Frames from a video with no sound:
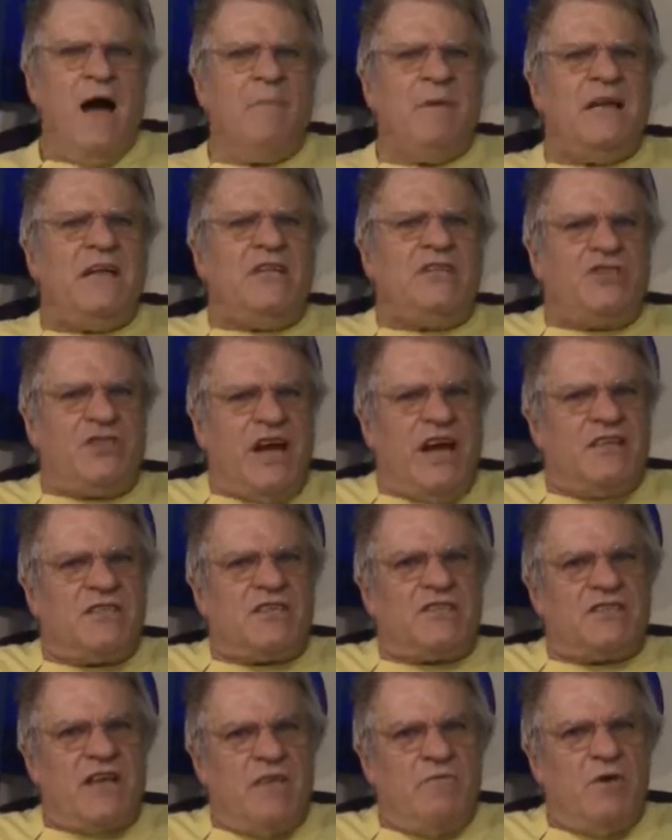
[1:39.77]
many
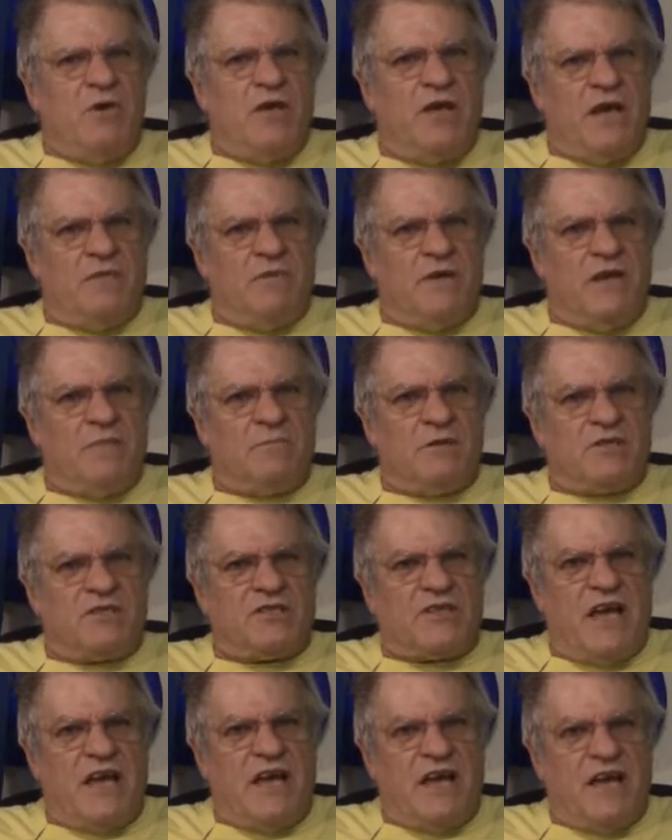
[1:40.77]
chances have you given him to
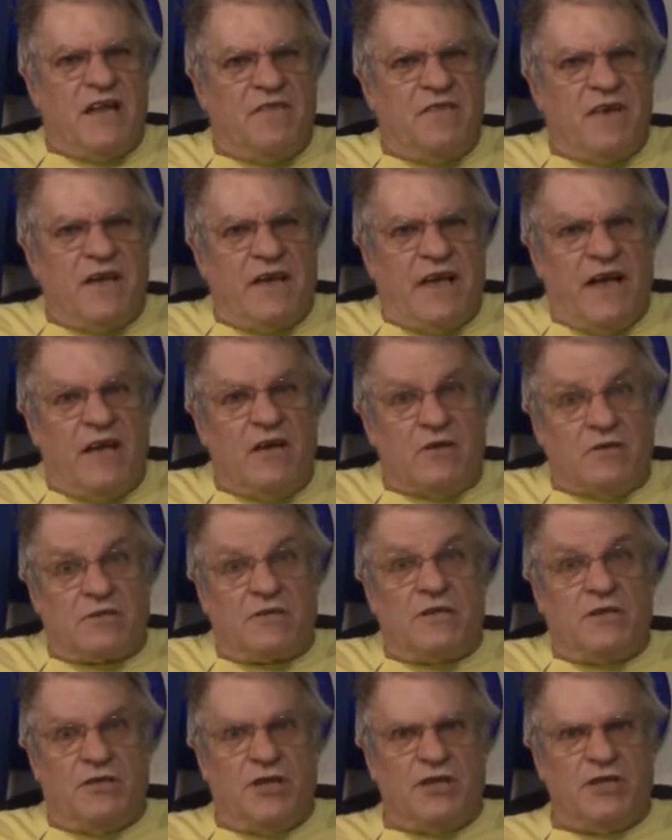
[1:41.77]
say anything
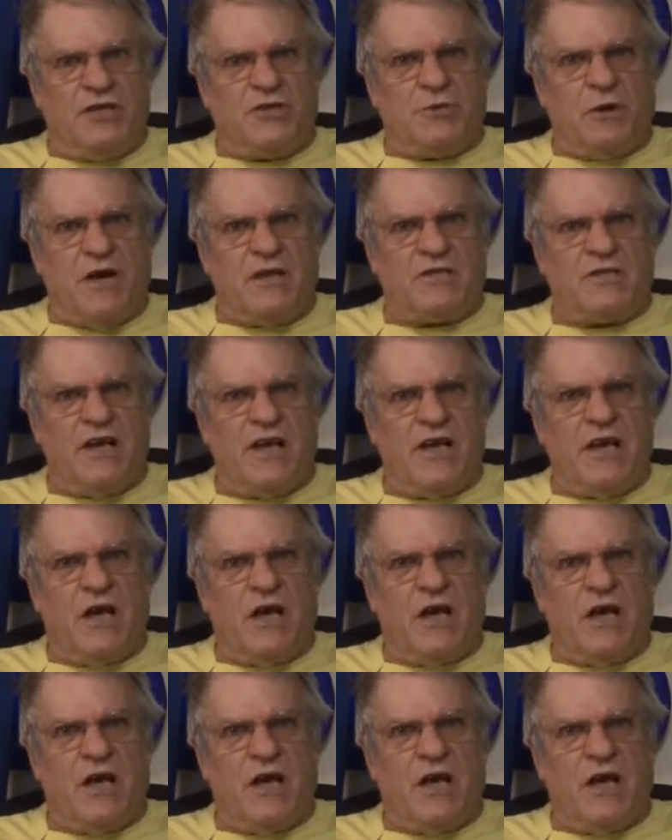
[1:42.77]
else? Did you try saying